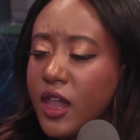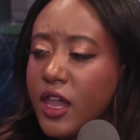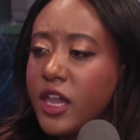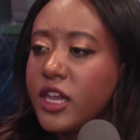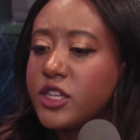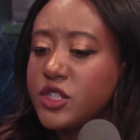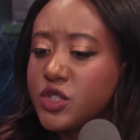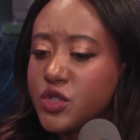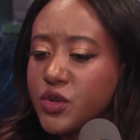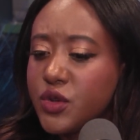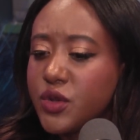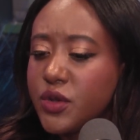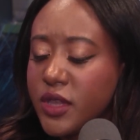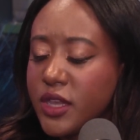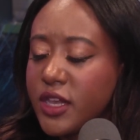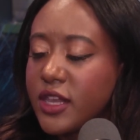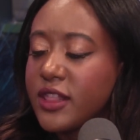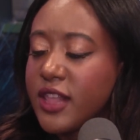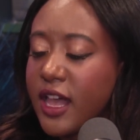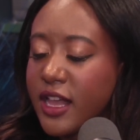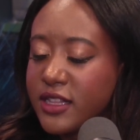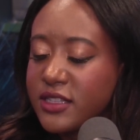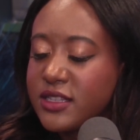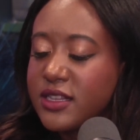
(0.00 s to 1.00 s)
It truly,
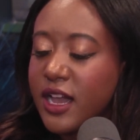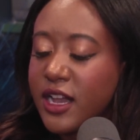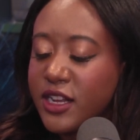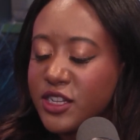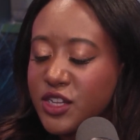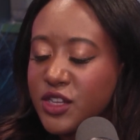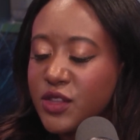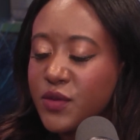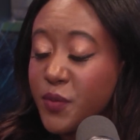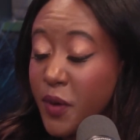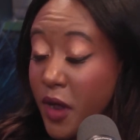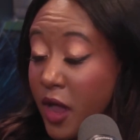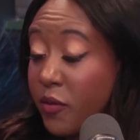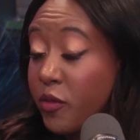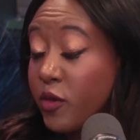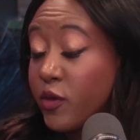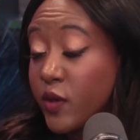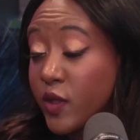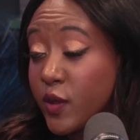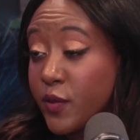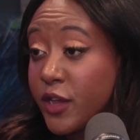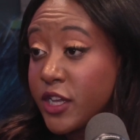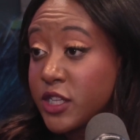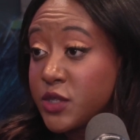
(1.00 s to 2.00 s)
that's actually probably
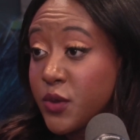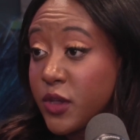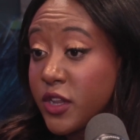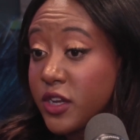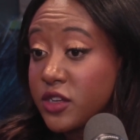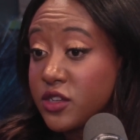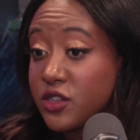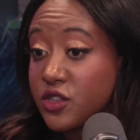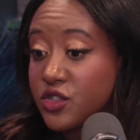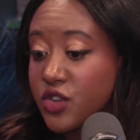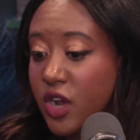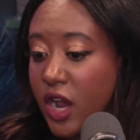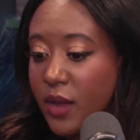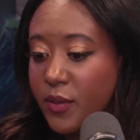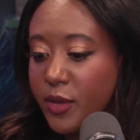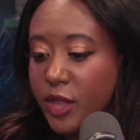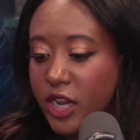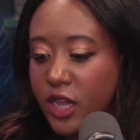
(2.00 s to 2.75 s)
the best way to describe it.